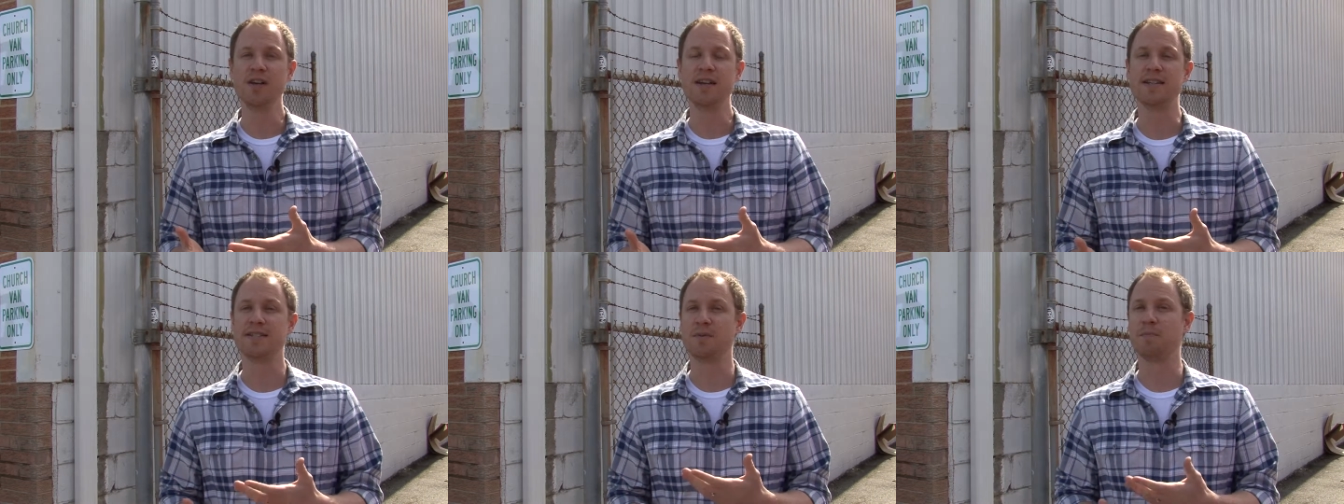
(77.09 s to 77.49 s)

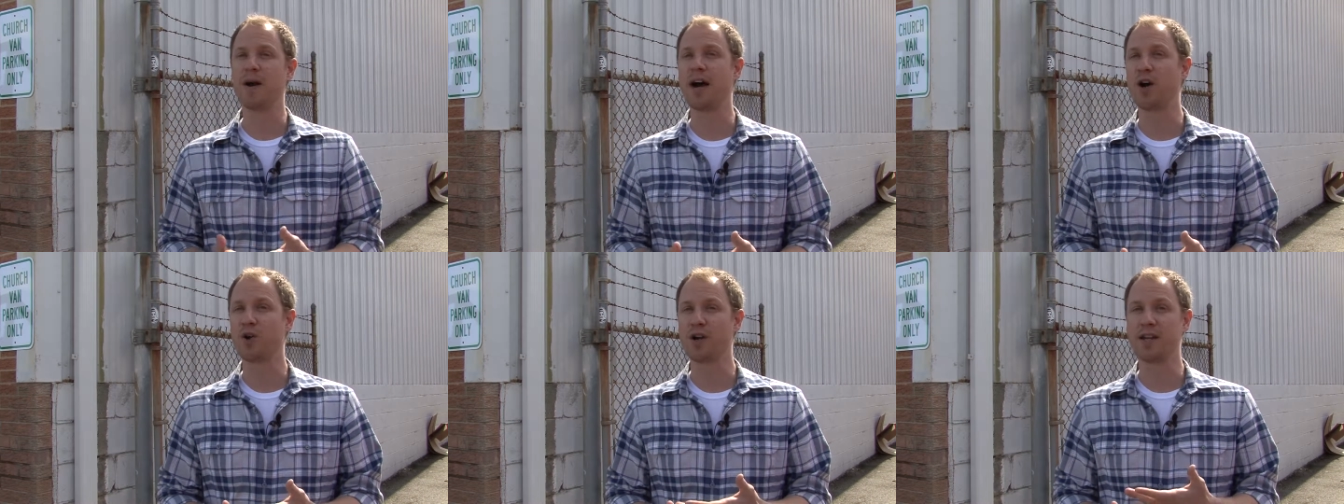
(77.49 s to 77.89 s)
is
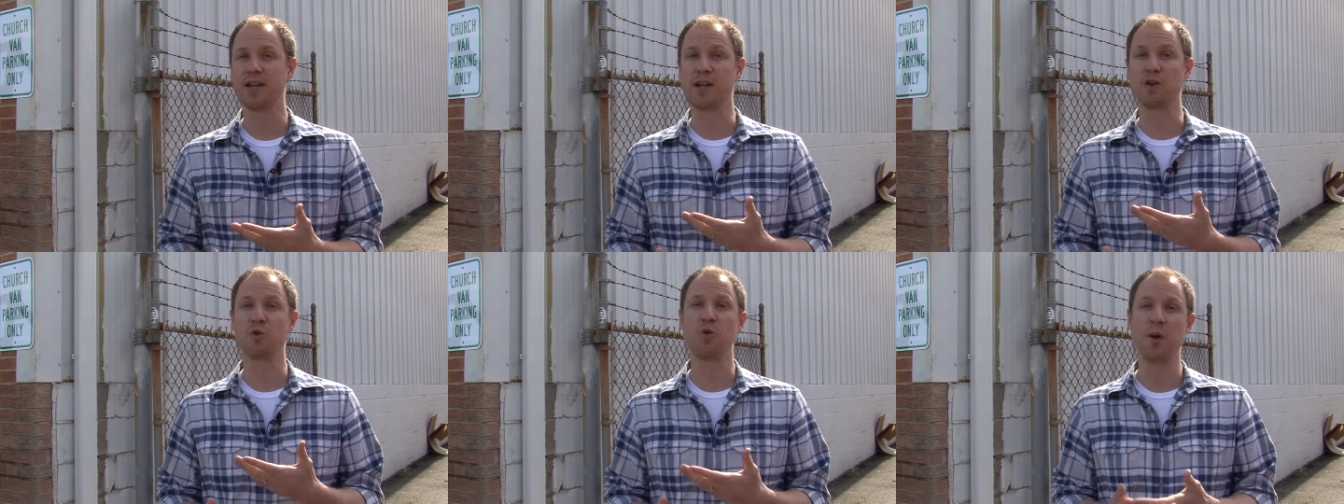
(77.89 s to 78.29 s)
empowering
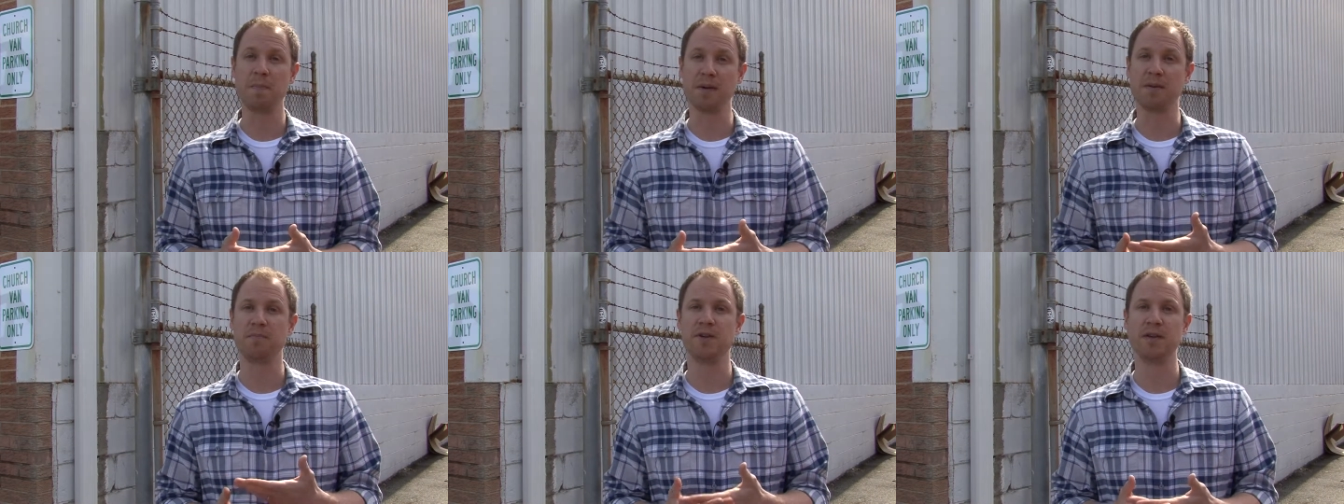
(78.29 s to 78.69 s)
and
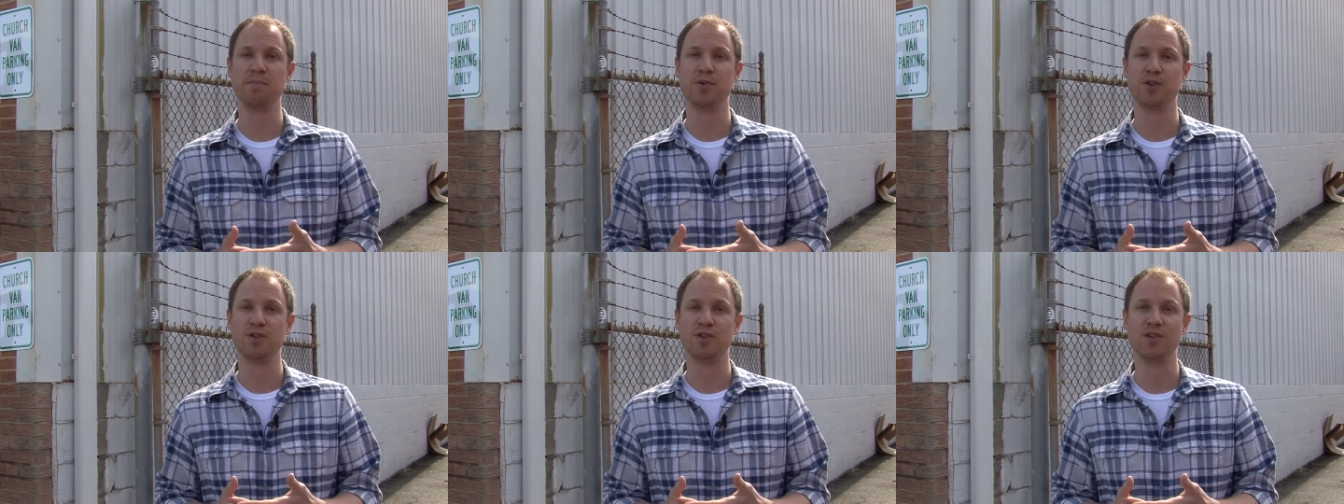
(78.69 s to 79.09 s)
equipping
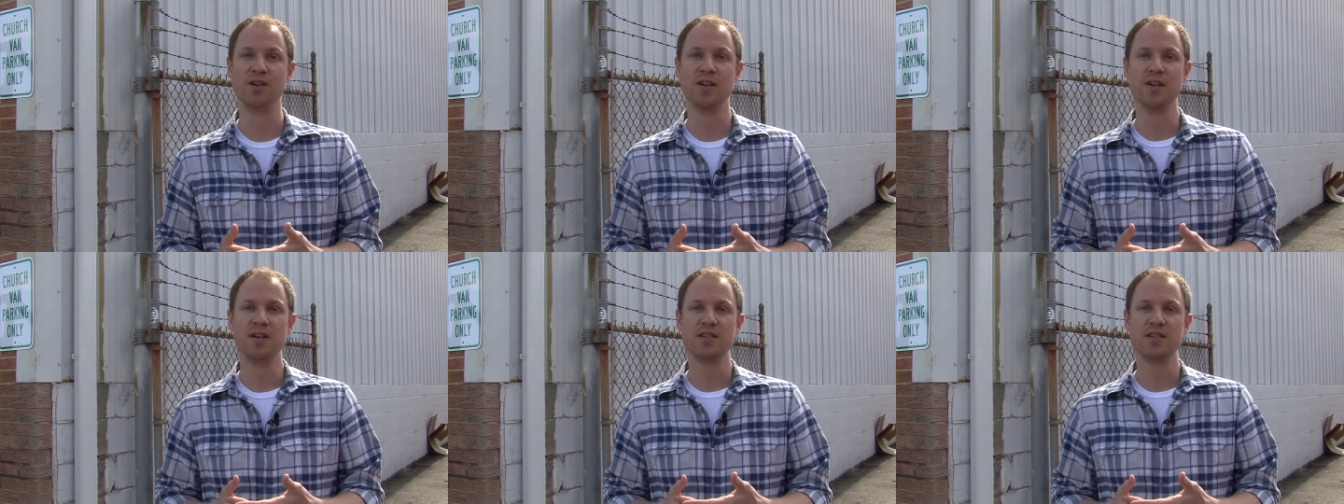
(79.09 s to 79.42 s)
people